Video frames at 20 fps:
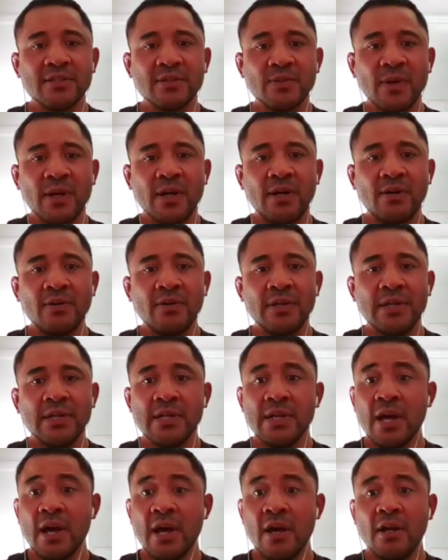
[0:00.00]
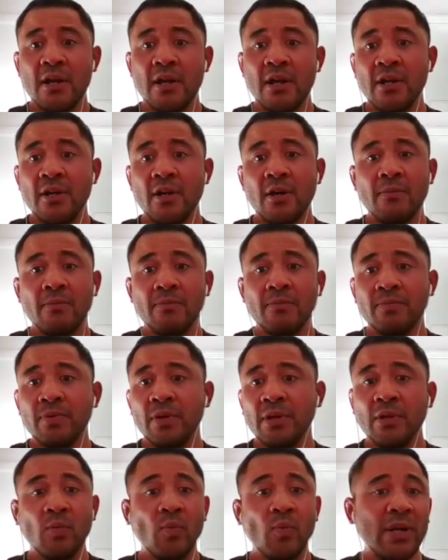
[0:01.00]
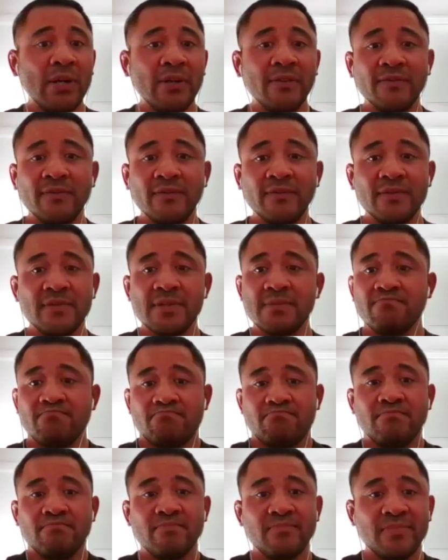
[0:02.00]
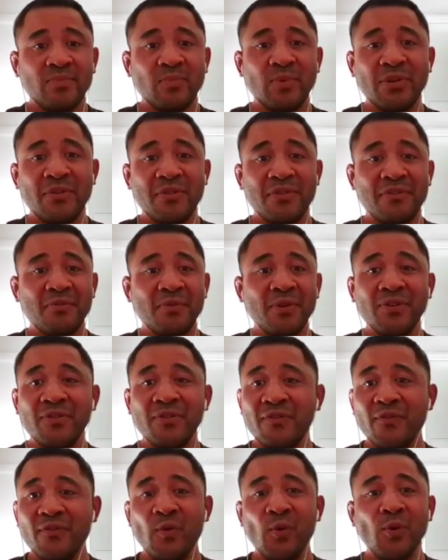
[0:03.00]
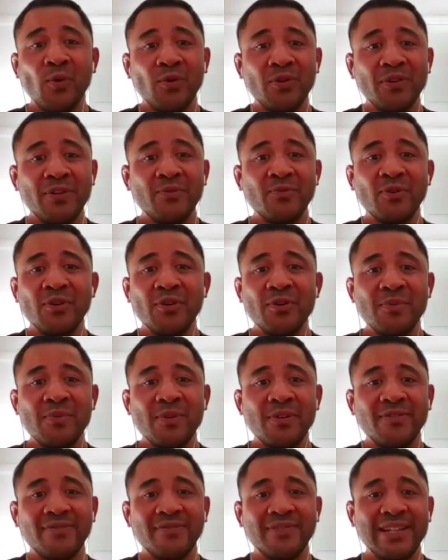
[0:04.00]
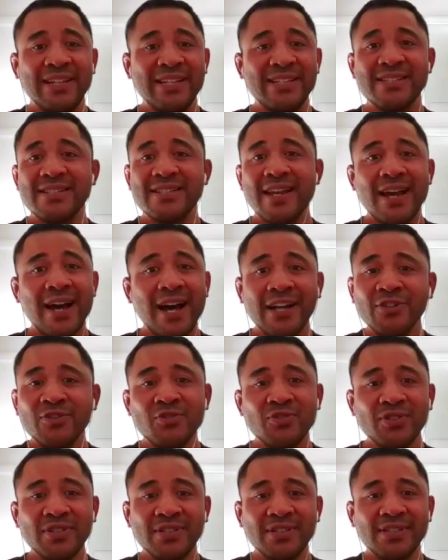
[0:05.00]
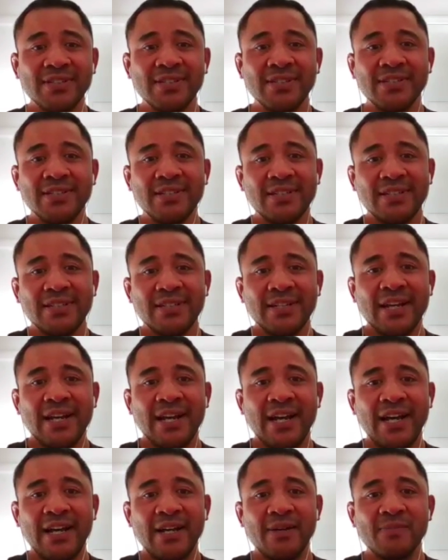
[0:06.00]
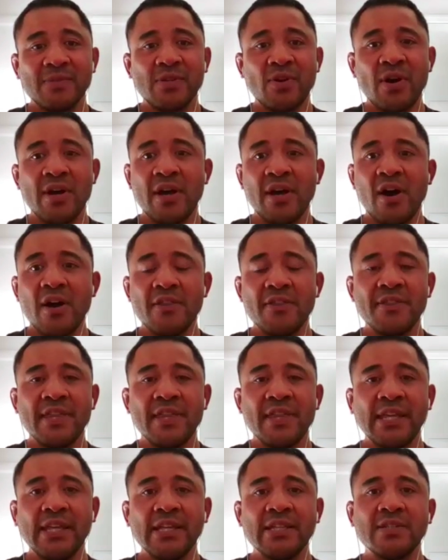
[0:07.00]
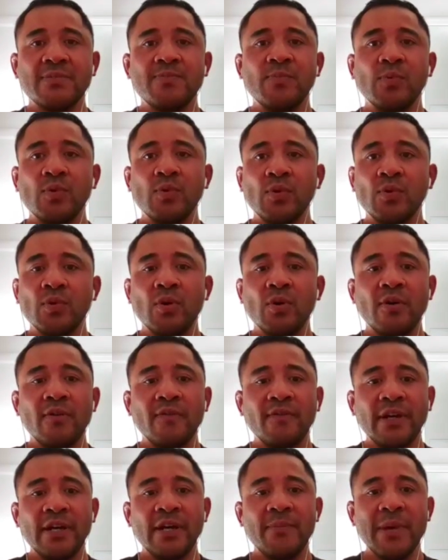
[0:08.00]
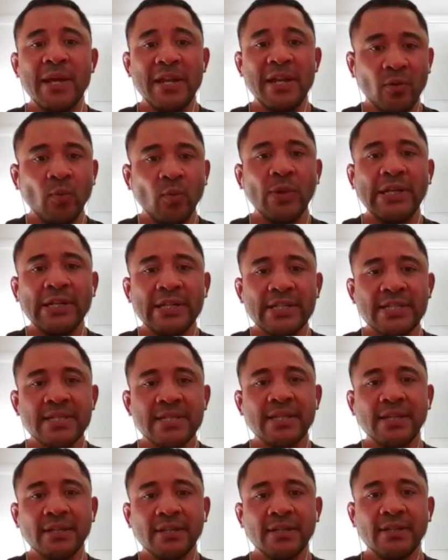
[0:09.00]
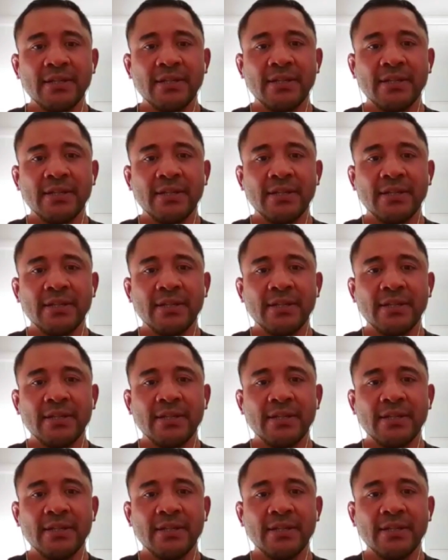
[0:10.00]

as well, and I'm probably one of 3 or 4 in the room of, let's say, 100. So I think it's more of an awareness thing.